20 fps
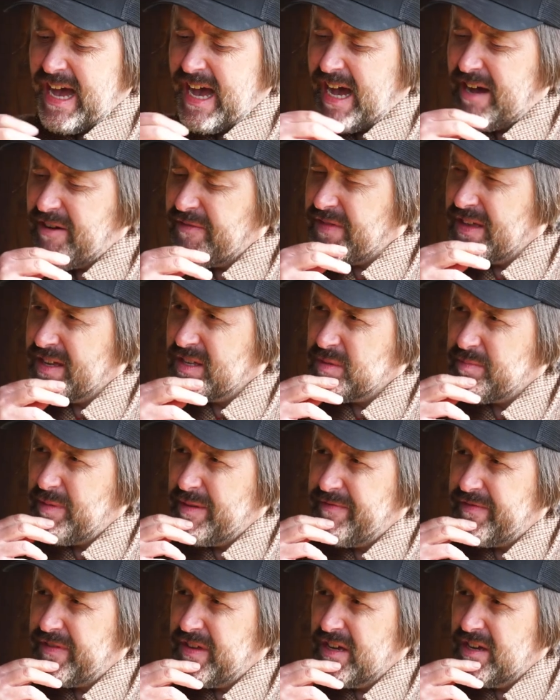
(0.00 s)
How have things
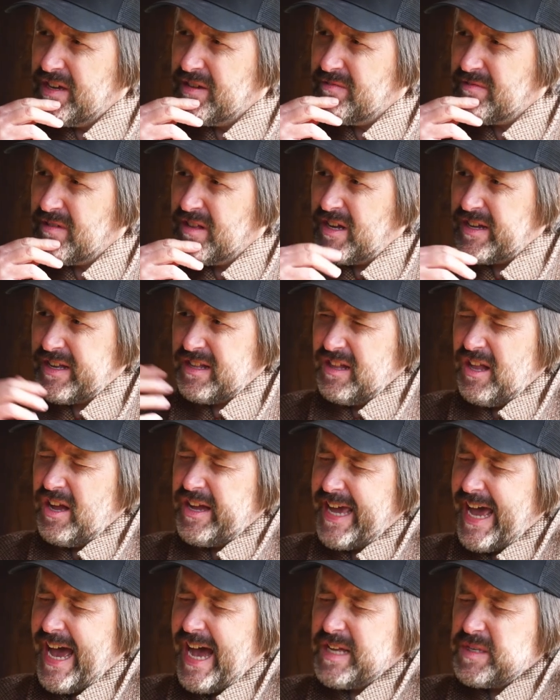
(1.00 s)
been for you? Like
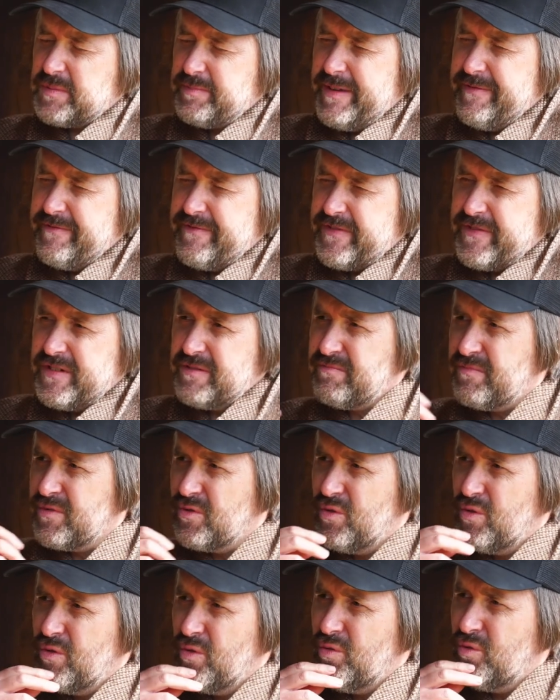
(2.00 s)
like it has been for
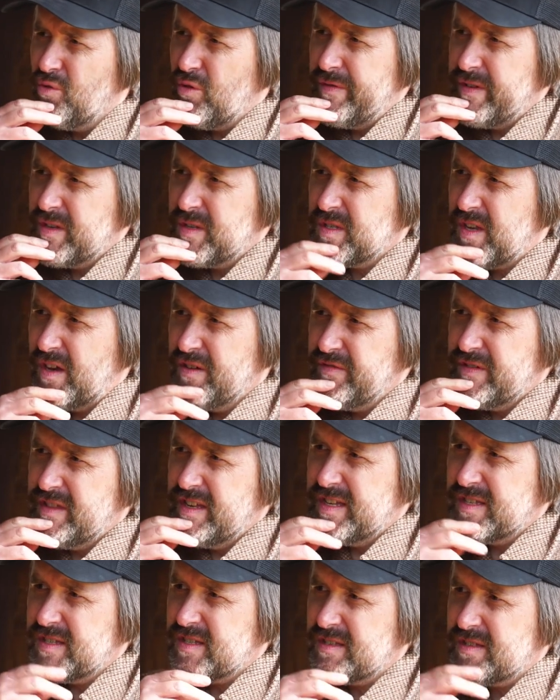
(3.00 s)
all of us over
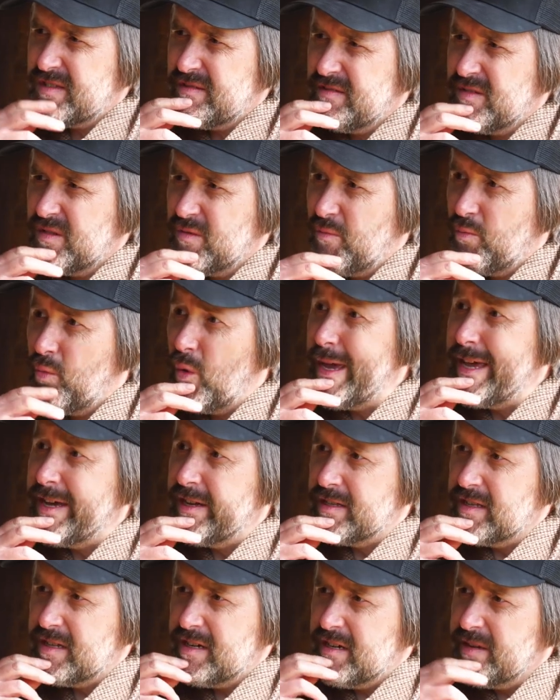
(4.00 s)
this
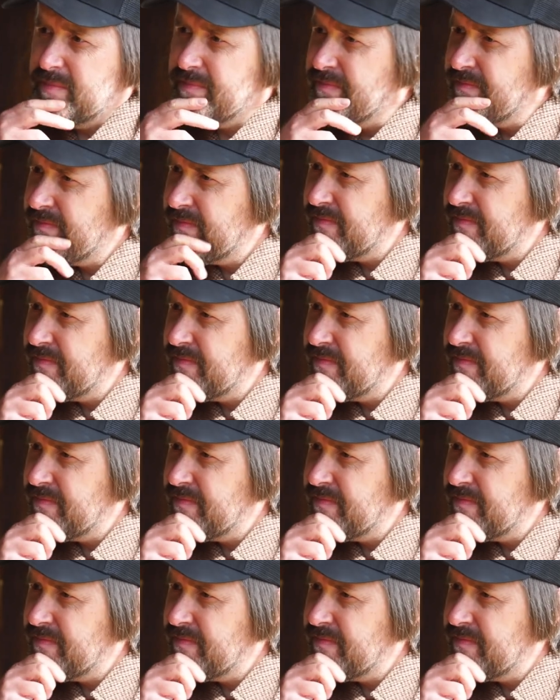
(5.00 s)
weird time.